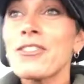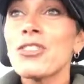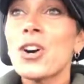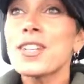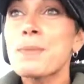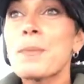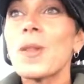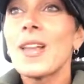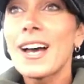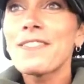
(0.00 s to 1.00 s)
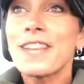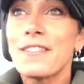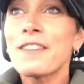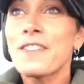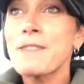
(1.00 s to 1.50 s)
of you notice people love
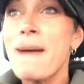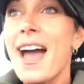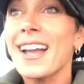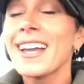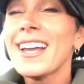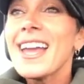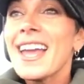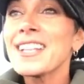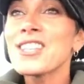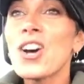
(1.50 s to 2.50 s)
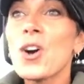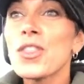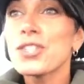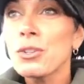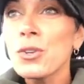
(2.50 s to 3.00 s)
giving feedback? And
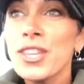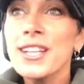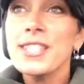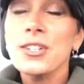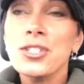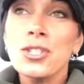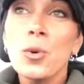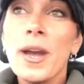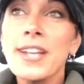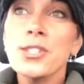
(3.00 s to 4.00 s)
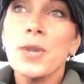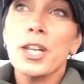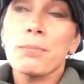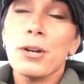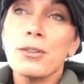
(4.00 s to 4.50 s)
so the truth is there's two ways you
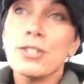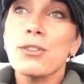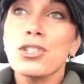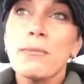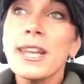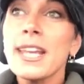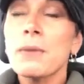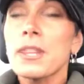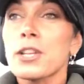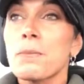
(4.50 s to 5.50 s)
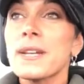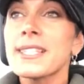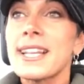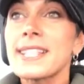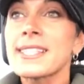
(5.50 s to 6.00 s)
can approach social media with your
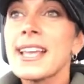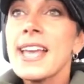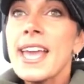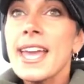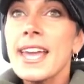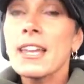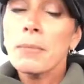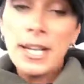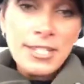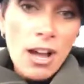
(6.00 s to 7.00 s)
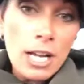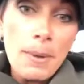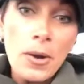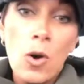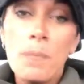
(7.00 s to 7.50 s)
business. And I'm going to talk
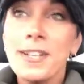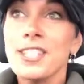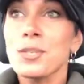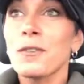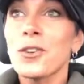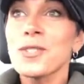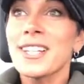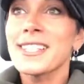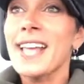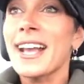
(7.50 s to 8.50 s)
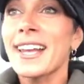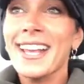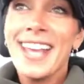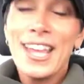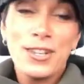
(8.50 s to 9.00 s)
about home business reviews in a second.
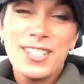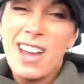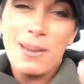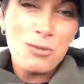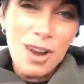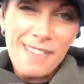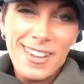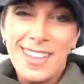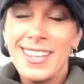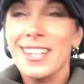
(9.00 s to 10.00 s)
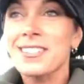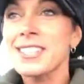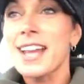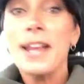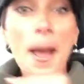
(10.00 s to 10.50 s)
I can't look down. I'm driving on the
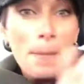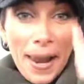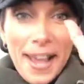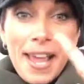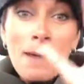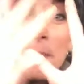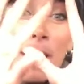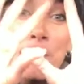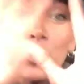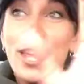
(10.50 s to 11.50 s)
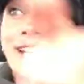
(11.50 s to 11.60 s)
interstate, but I am got both